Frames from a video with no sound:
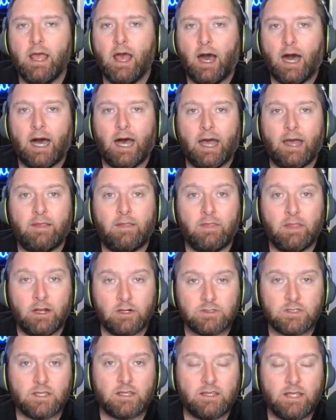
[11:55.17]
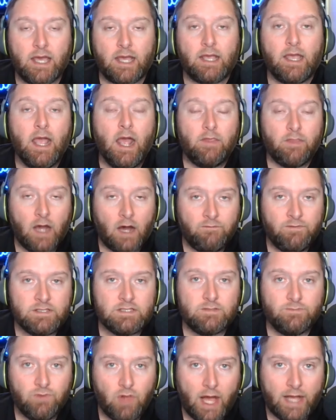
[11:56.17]
Uh, here's the thing the
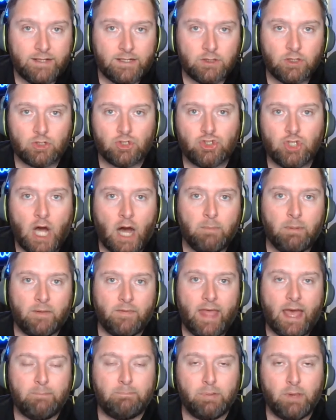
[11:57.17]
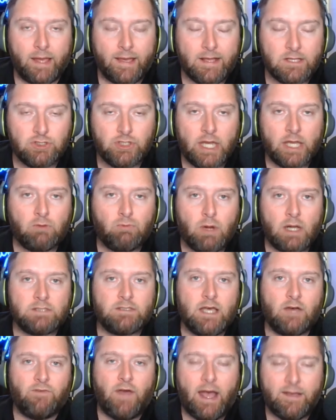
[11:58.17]
offensive line did their job on that play, and Jake
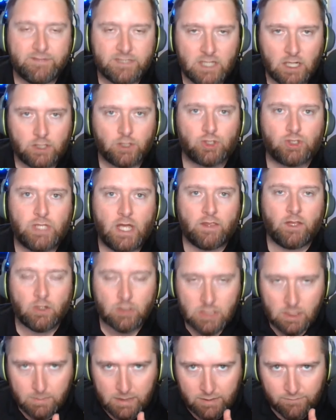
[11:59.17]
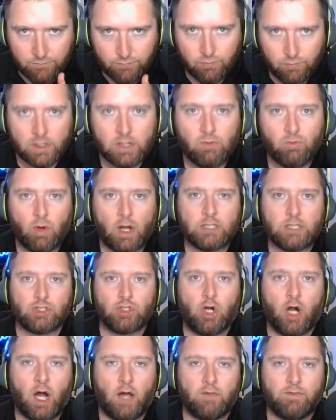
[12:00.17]
Retzlaff has to understand there's going to be a free rusher
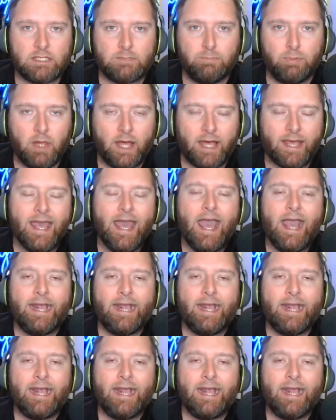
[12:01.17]
on this play.